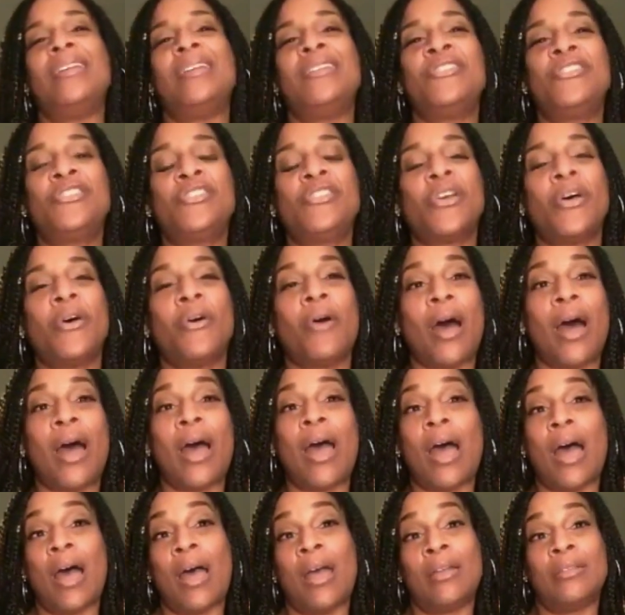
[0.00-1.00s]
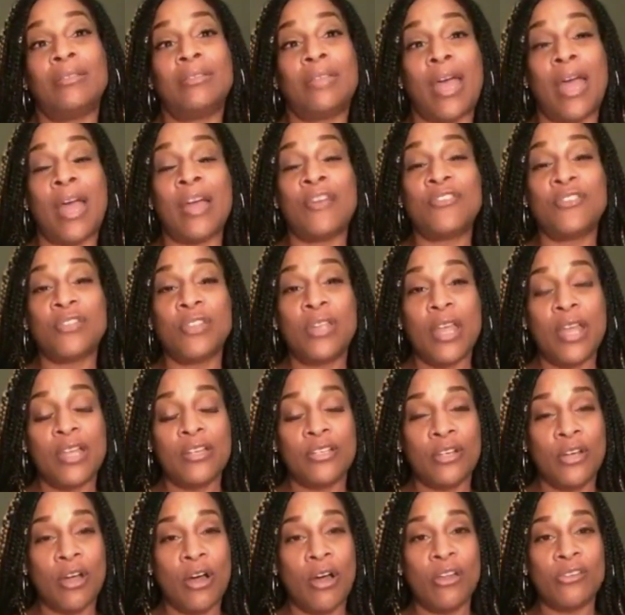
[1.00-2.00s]
And so I actually had
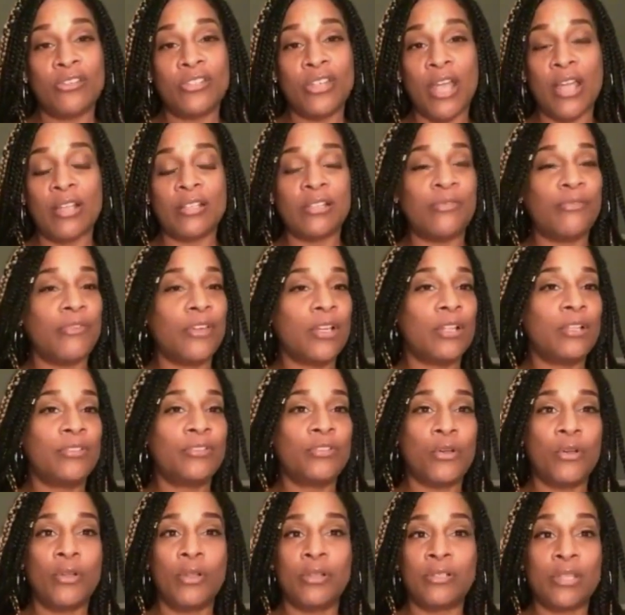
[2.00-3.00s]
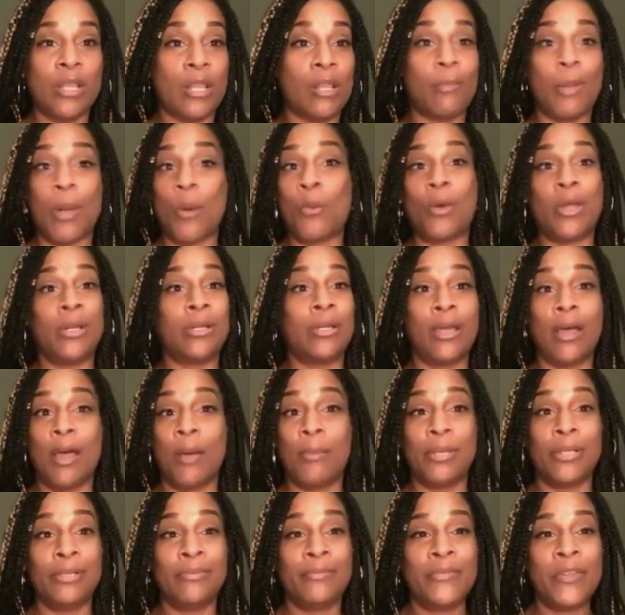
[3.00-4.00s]
to call Jacksonville and tell them I wasn't
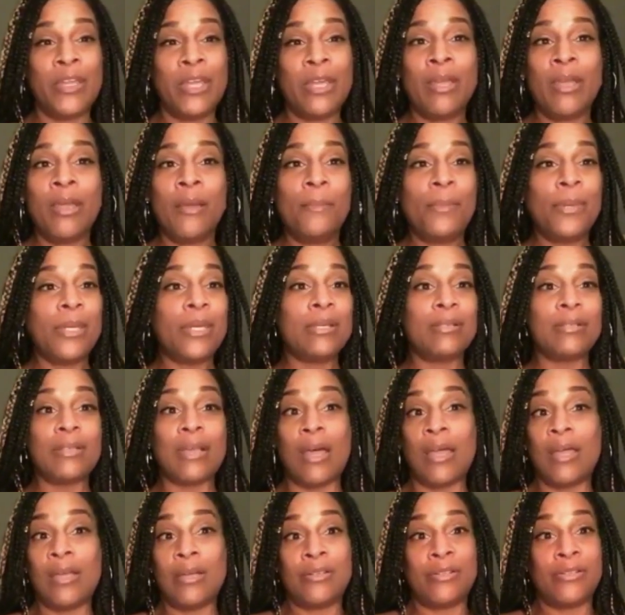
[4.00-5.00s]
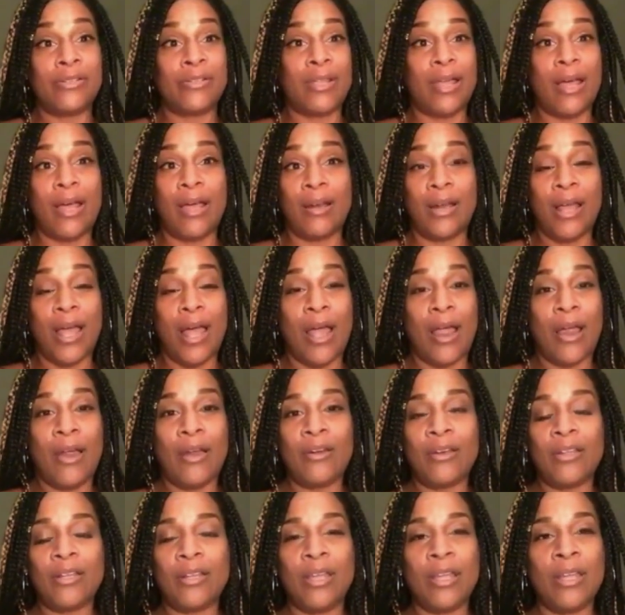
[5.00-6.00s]
coming, because I had just gotten
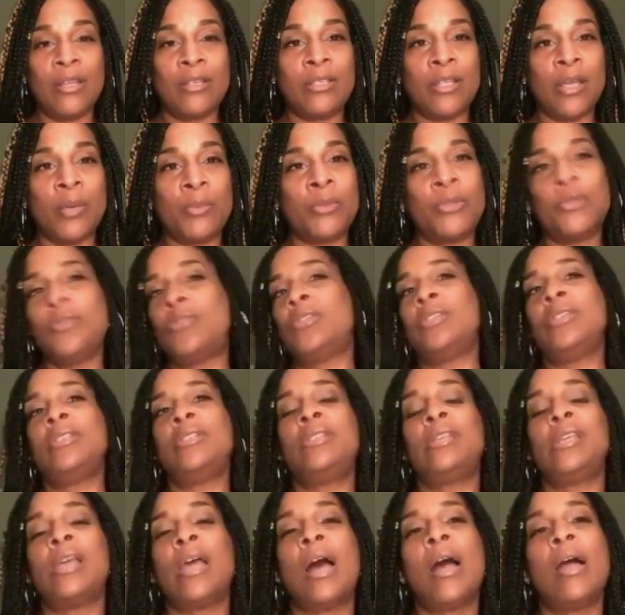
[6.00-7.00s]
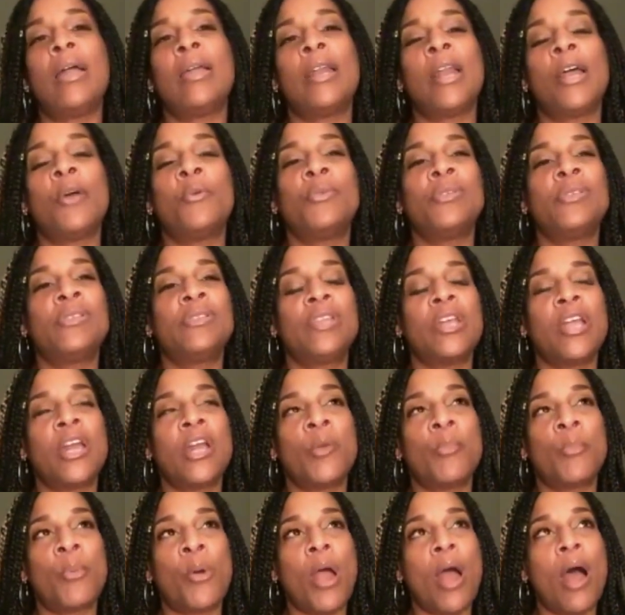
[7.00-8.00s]
hired at WGCI, and I was
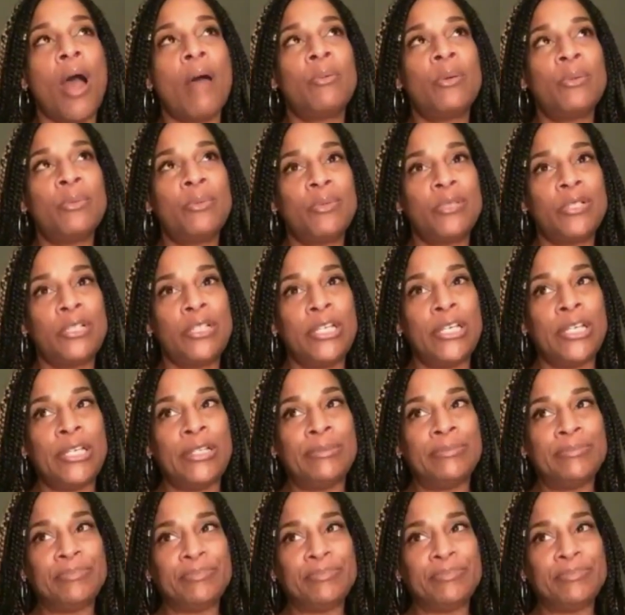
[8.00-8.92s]
there probably